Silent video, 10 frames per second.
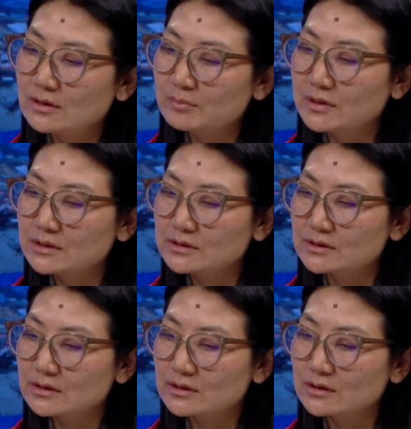But
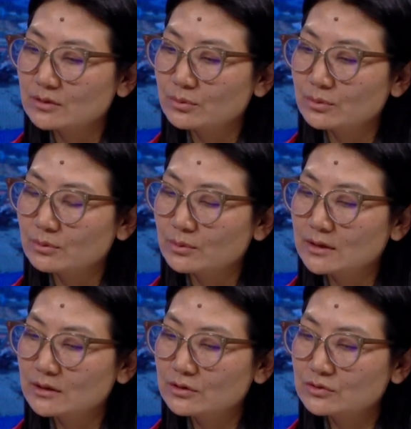
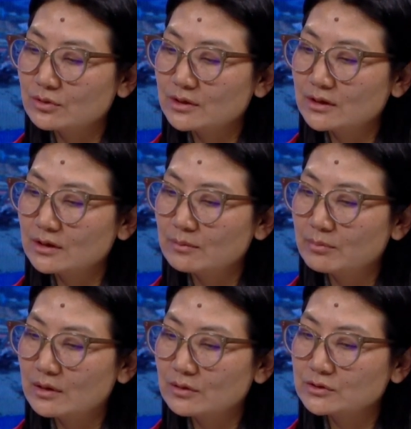while you're talking
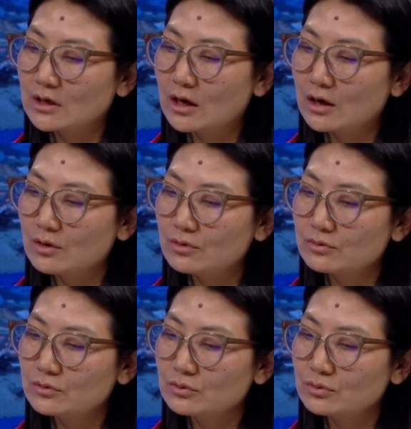about how
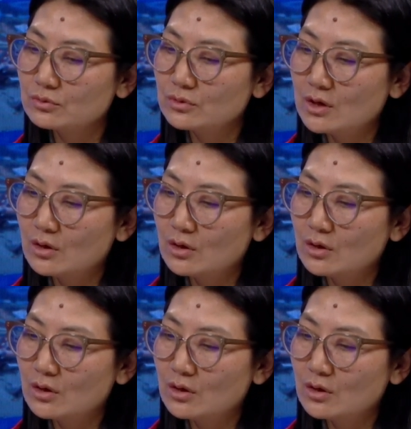you